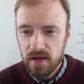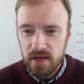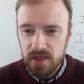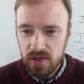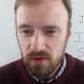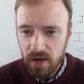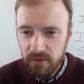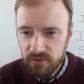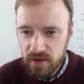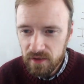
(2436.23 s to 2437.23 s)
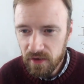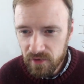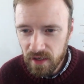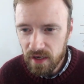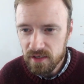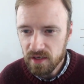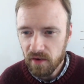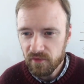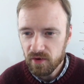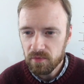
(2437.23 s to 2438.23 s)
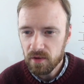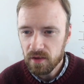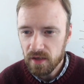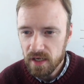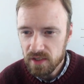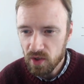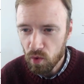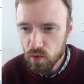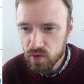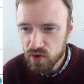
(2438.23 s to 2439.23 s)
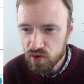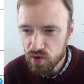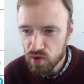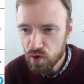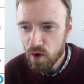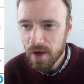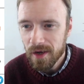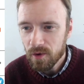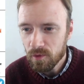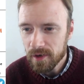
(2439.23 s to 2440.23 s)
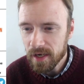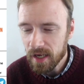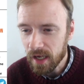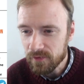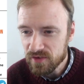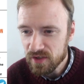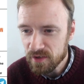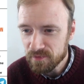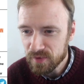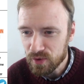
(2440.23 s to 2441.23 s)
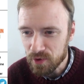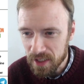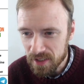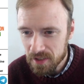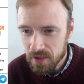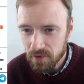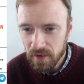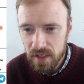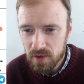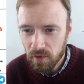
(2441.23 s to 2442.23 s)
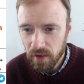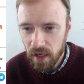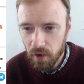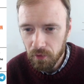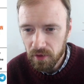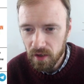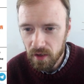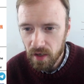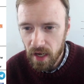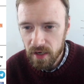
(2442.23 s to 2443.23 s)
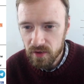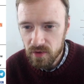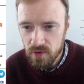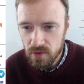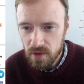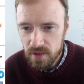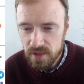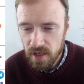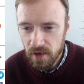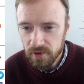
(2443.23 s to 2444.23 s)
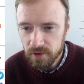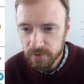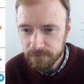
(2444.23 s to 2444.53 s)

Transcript: so I feel every day as comfortable as an old shoe when I have some duties. Well, that's really healthy attitude, Cialer.